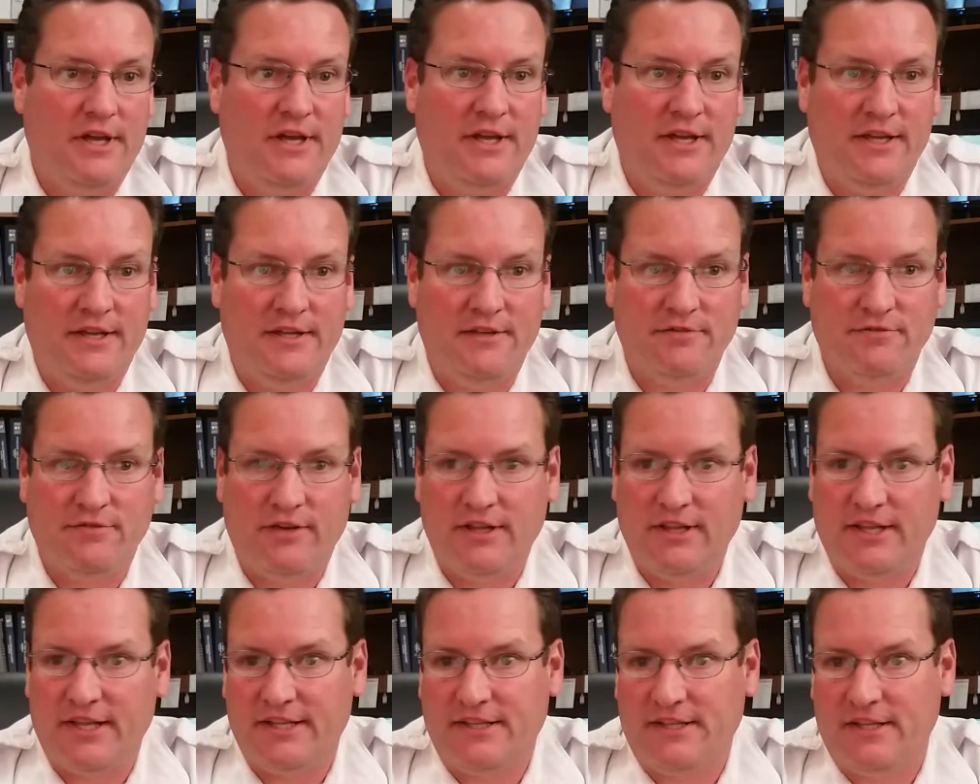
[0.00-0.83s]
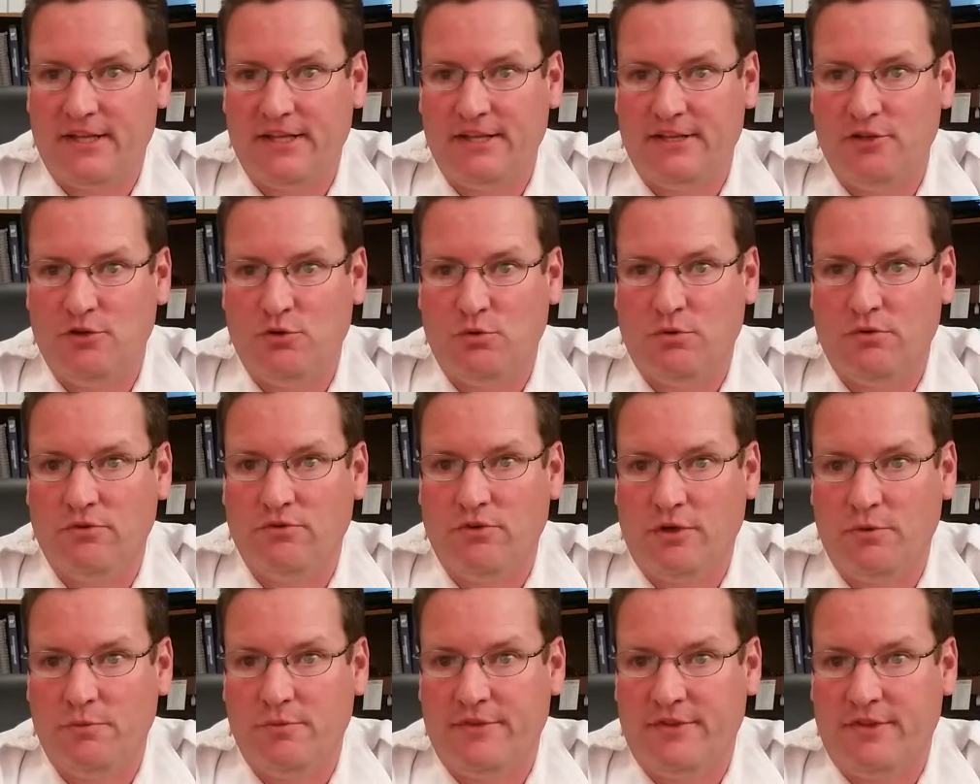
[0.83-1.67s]
And if I like the idea, we'll
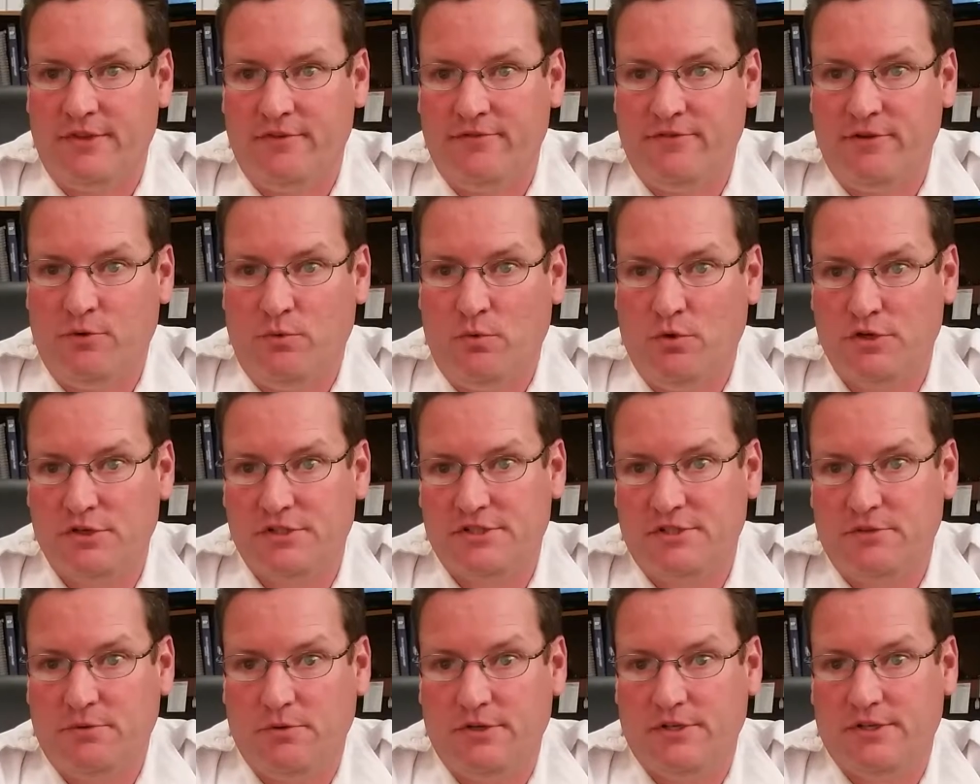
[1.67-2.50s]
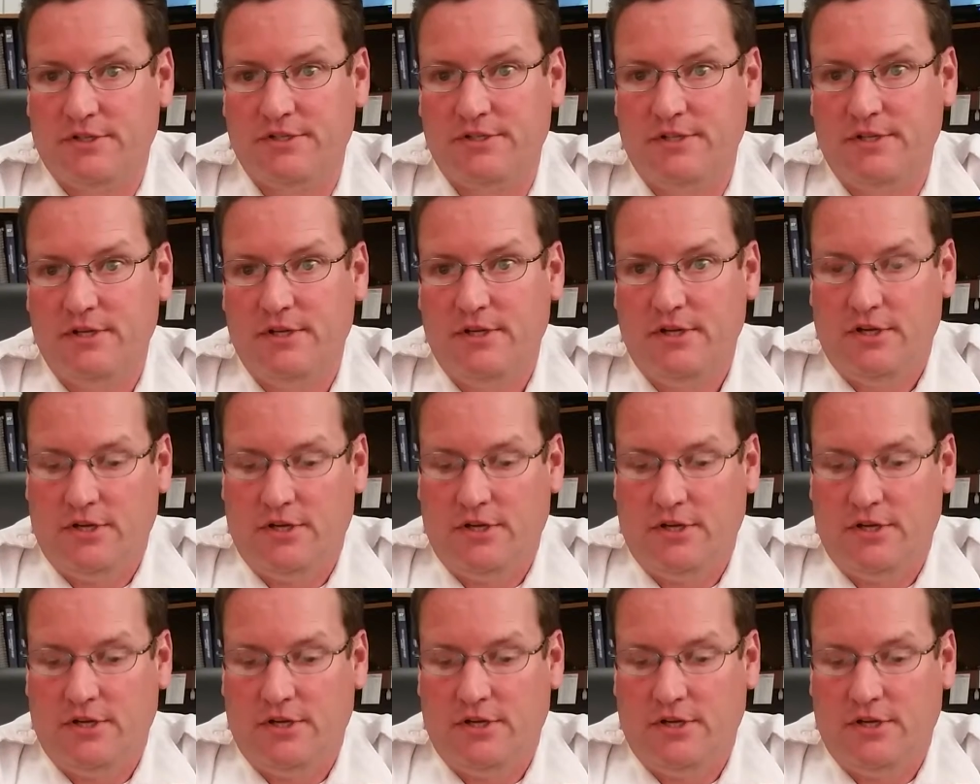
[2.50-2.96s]
run with it. If it works, it works.